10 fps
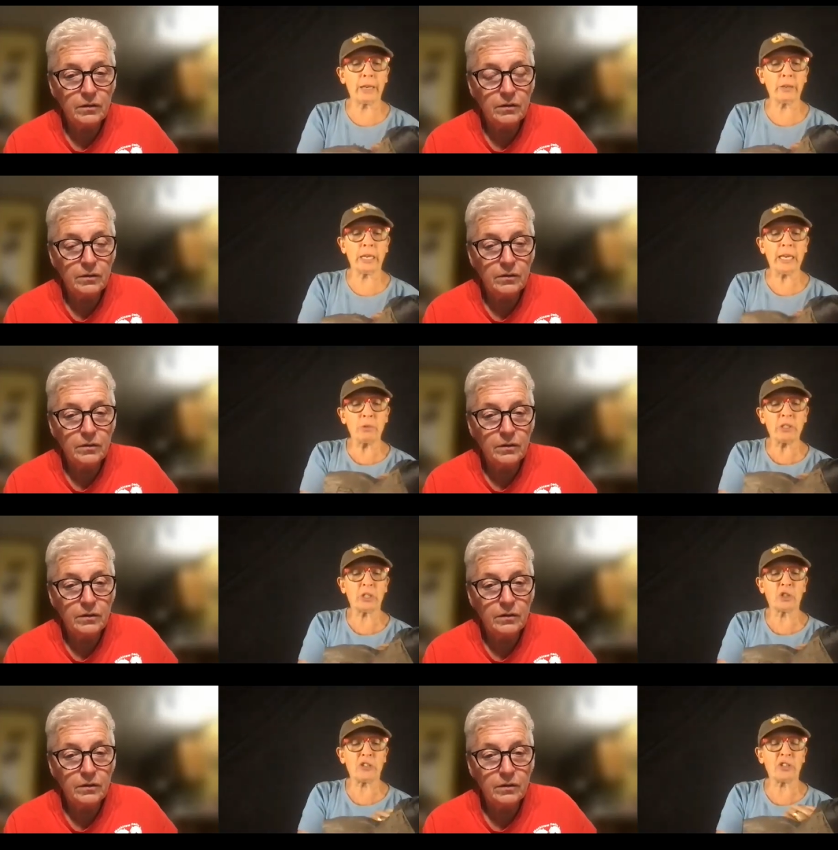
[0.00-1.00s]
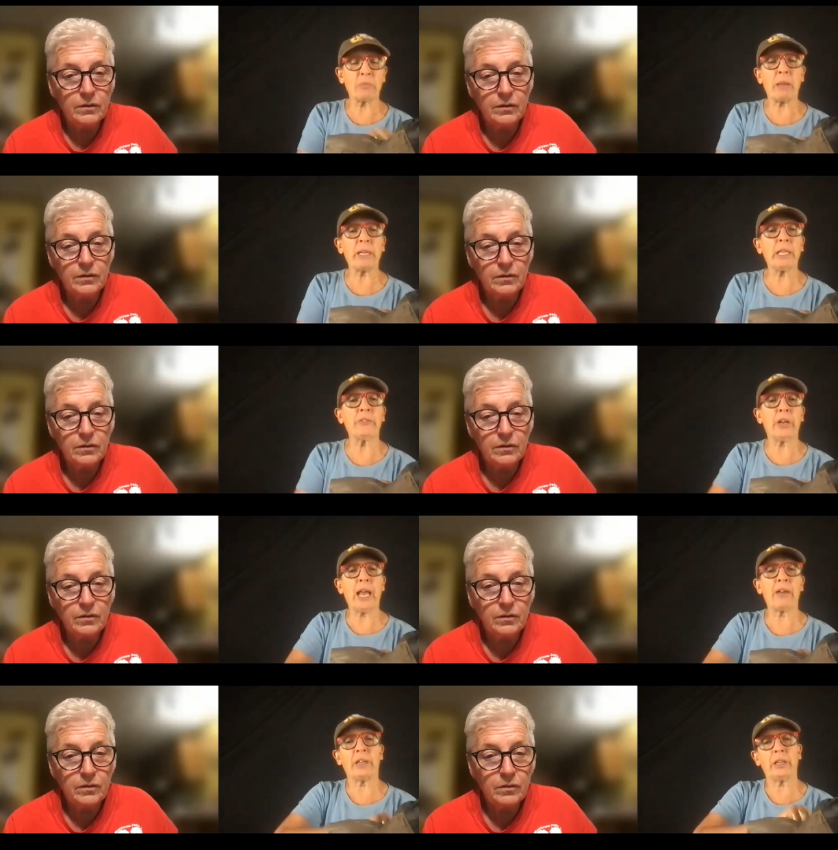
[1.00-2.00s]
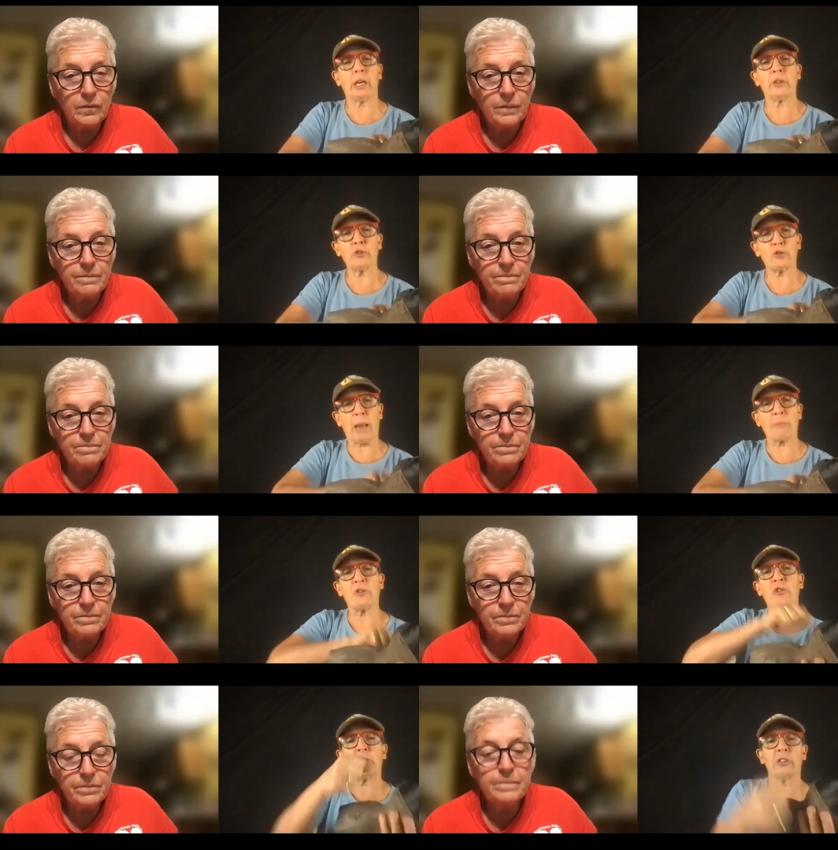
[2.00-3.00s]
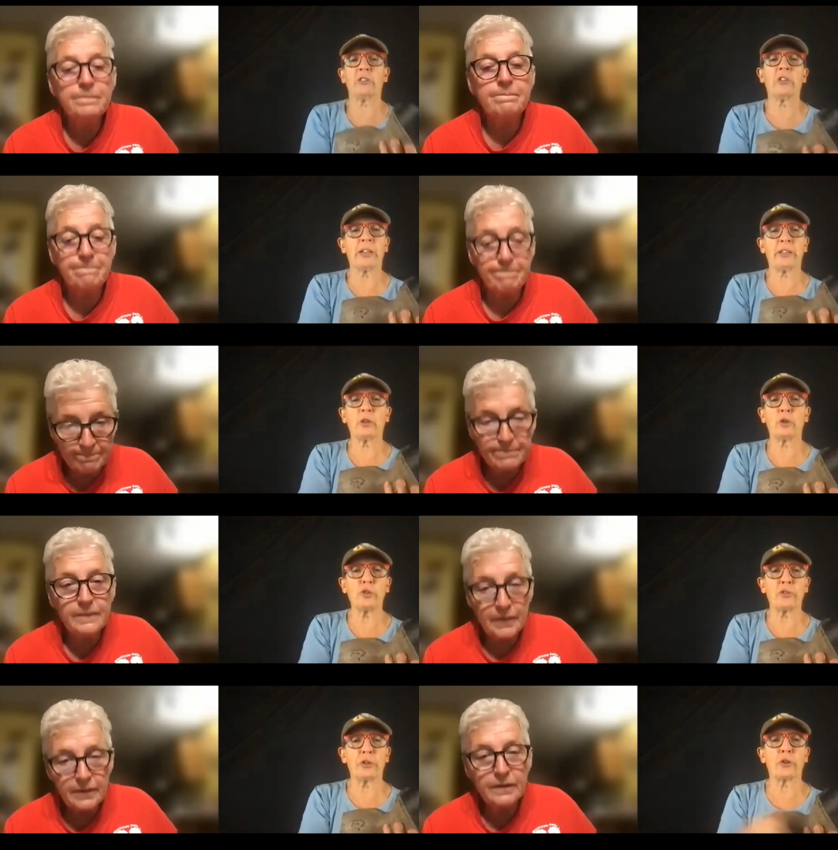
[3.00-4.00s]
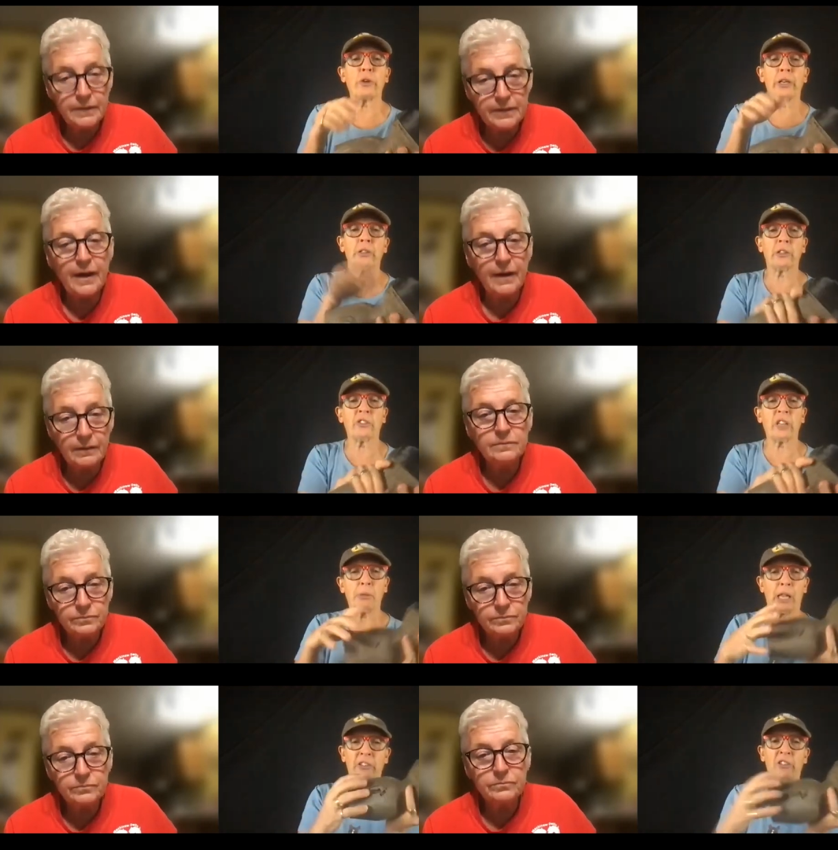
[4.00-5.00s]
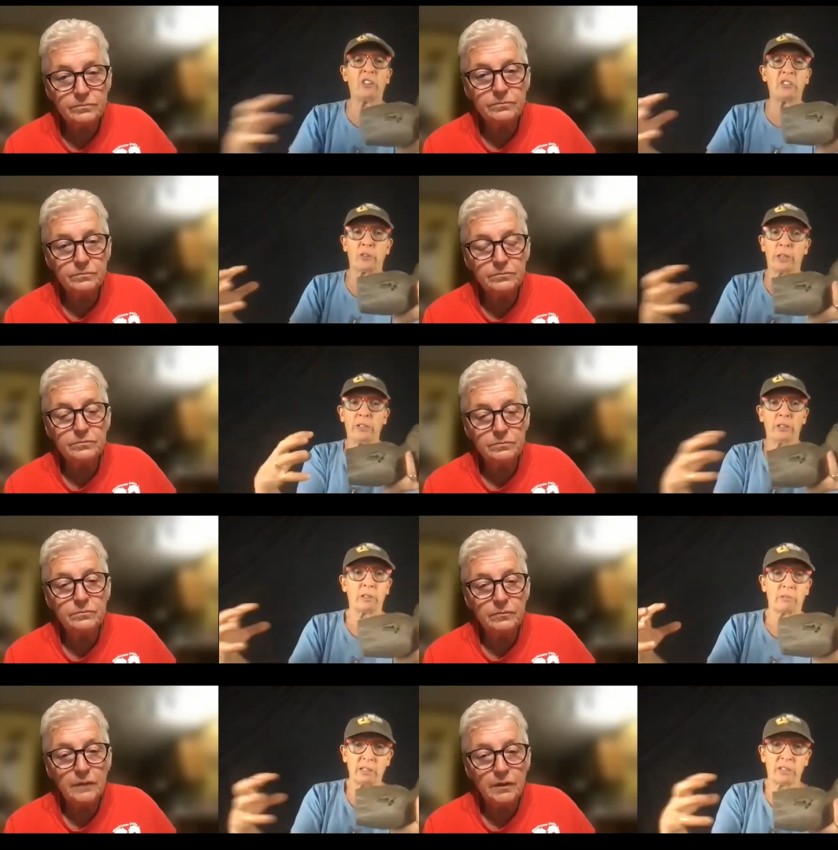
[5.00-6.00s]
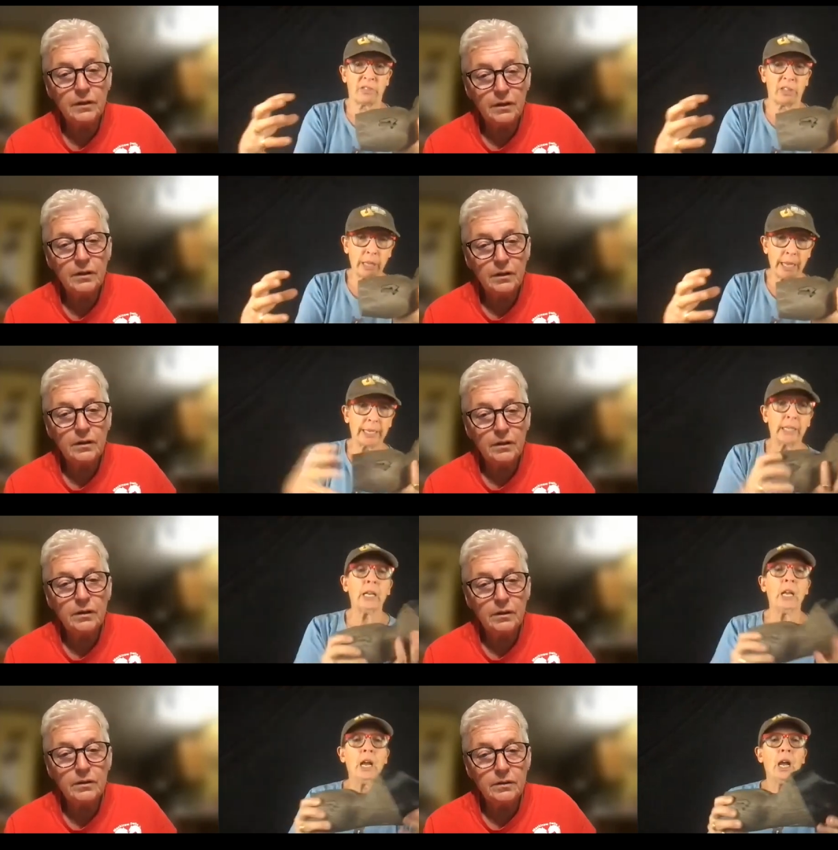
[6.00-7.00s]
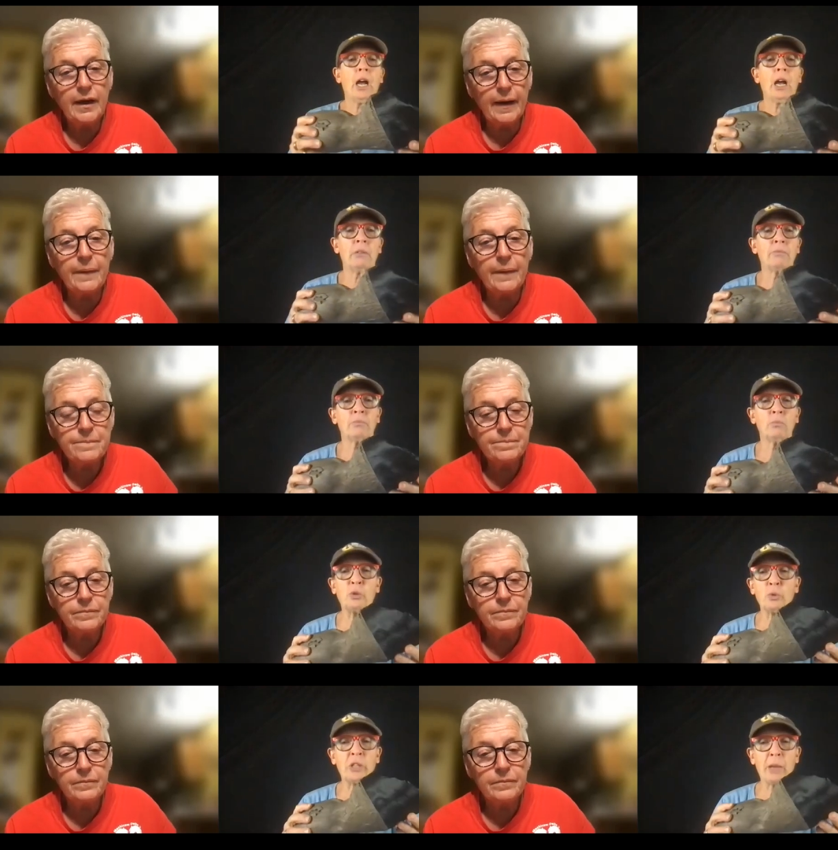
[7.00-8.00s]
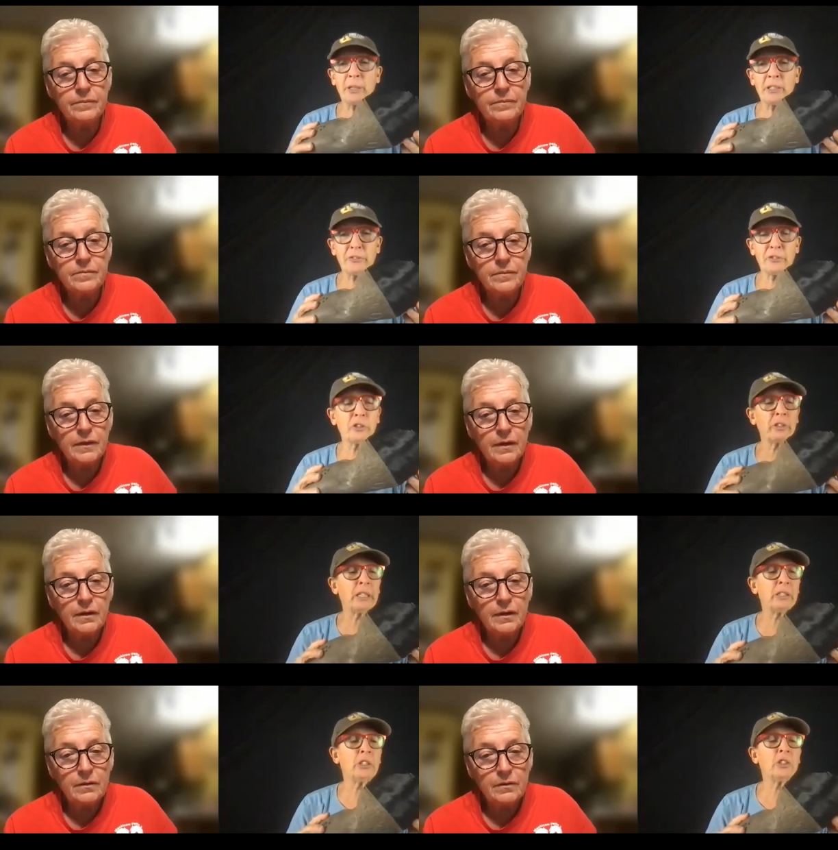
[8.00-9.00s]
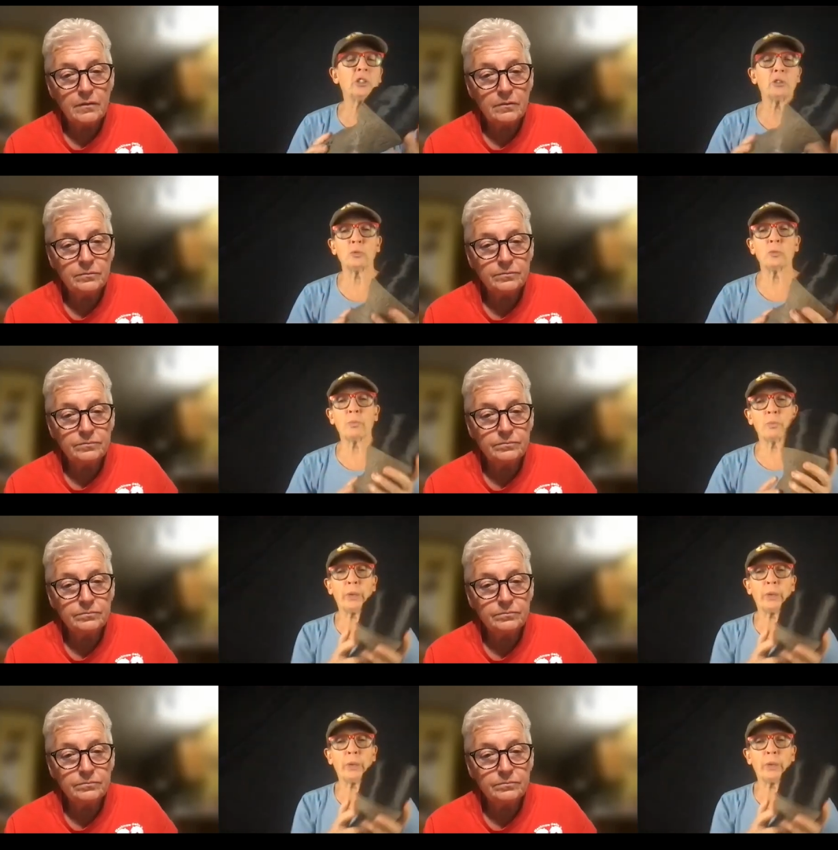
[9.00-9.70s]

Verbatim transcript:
Speaker 1: And he was suggesting maybe even having a strap that you could mm-hmm. design mm -hmm. that goes over your cradle to stabilize it since there isn't the rest of the leg, um, which would not be a difficult thing to do.